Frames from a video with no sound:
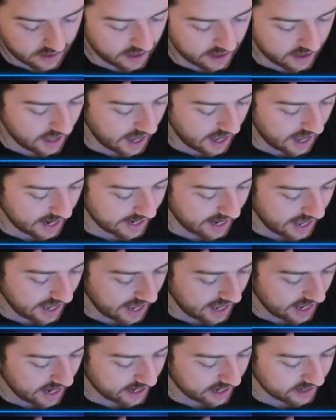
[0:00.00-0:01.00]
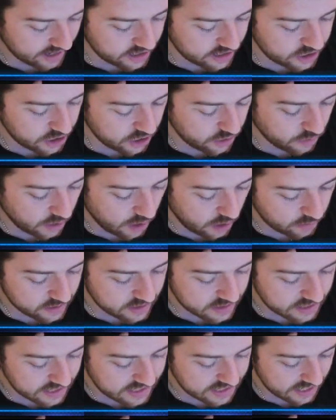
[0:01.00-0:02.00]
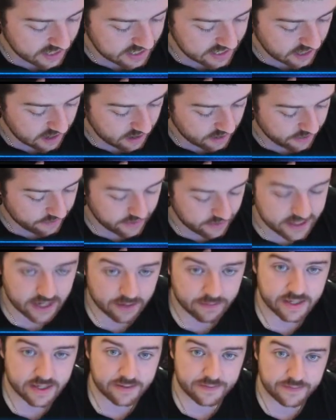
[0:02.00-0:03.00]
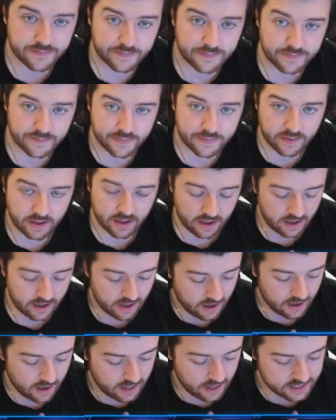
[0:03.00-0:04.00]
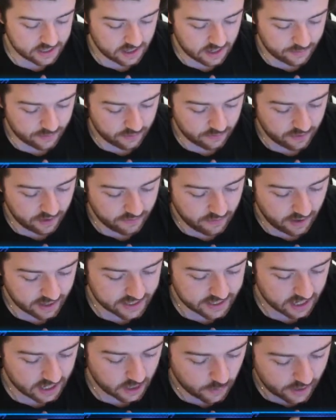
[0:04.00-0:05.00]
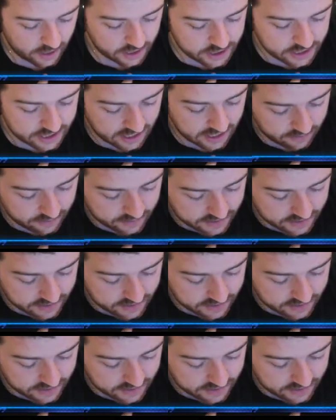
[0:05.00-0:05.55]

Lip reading: And then 2 goes into 6 here 3 times. So let me rewrite that equation now. So